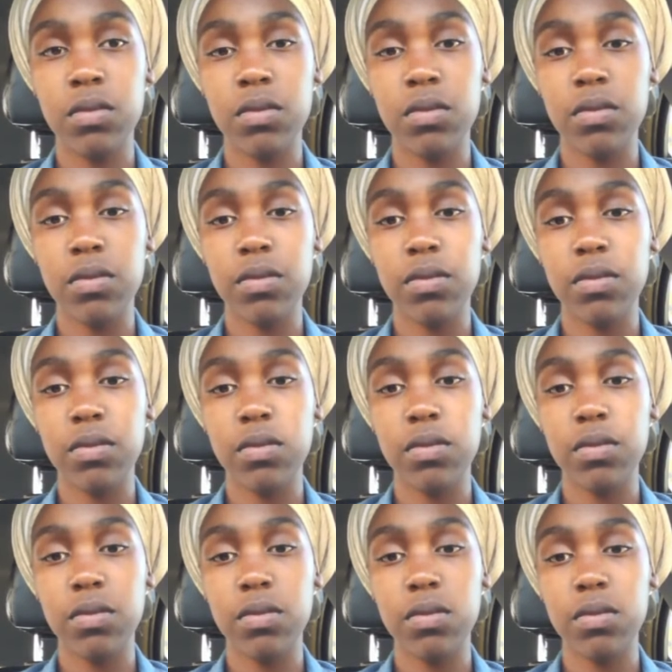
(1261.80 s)

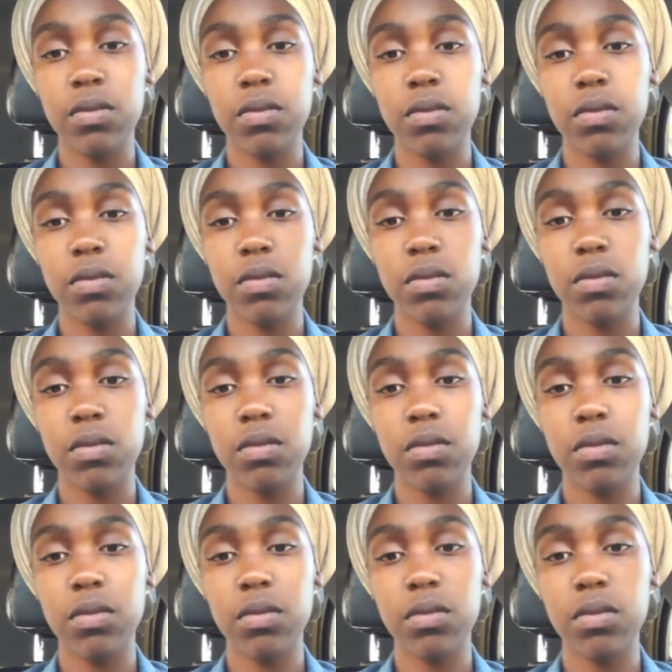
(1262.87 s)

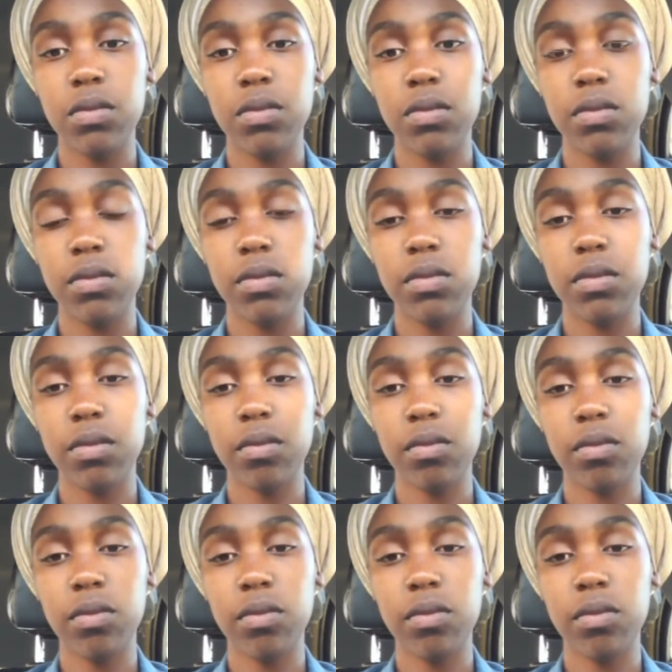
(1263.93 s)
[no speech]